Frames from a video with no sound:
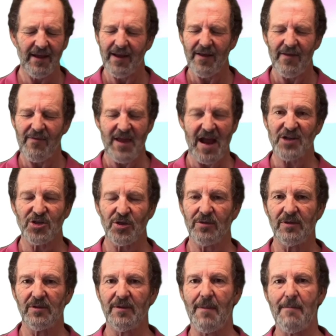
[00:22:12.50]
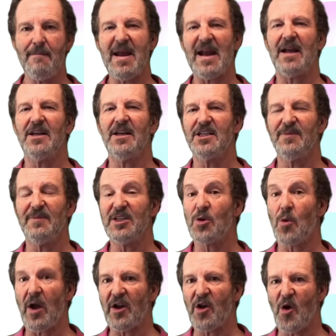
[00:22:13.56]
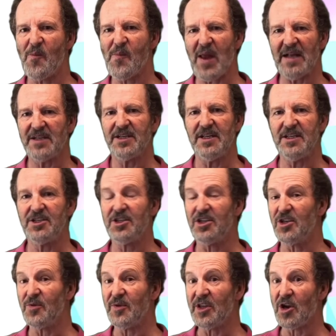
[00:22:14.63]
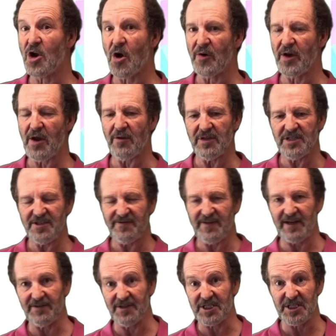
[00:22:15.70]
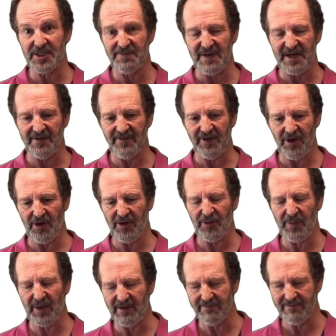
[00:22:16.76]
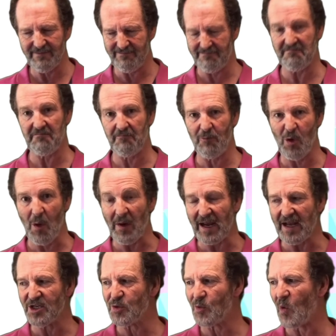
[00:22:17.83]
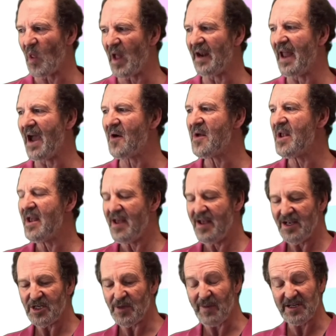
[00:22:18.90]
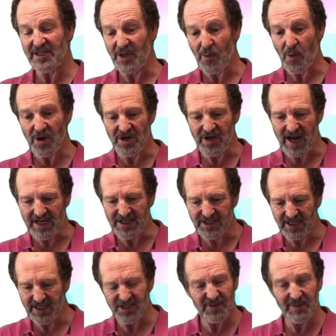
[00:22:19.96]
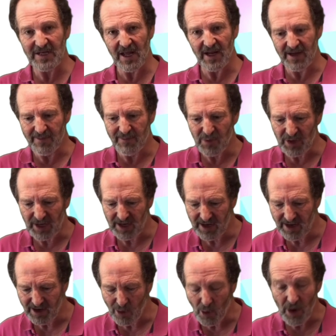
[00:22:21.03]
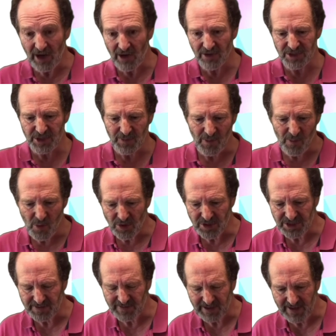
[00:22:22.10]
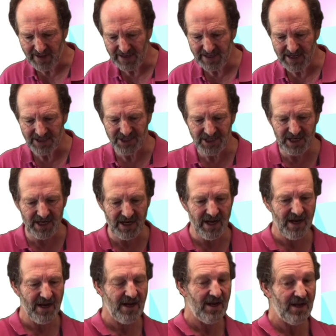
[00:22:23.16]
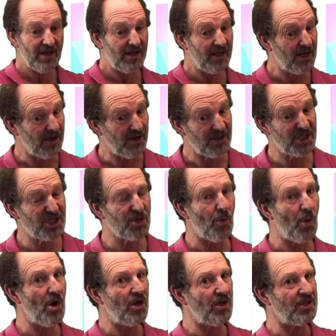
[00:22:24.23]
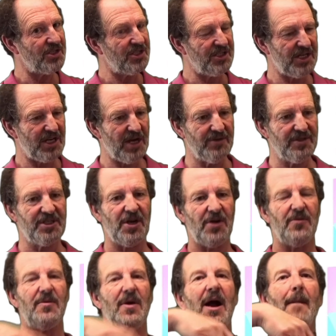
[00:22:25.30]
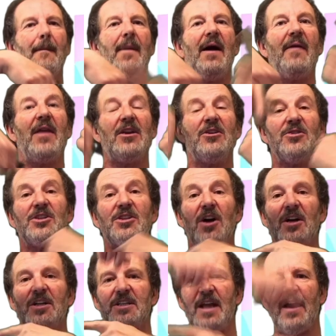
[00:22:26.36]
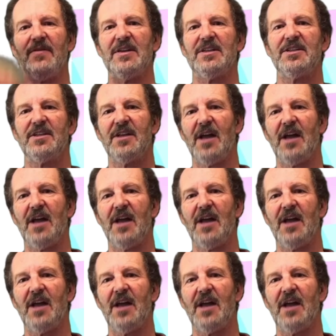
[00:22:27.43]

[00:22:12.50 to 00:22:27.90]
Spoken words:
The actual mechanism is quite complex, and it's to do with the Coriolis effect, the spin of the Earth, but we won't get into all that now. So basically what you get is that it's a bit like putting oil on top of water or something like that. It actually swirls as it goes. So and then you start to get this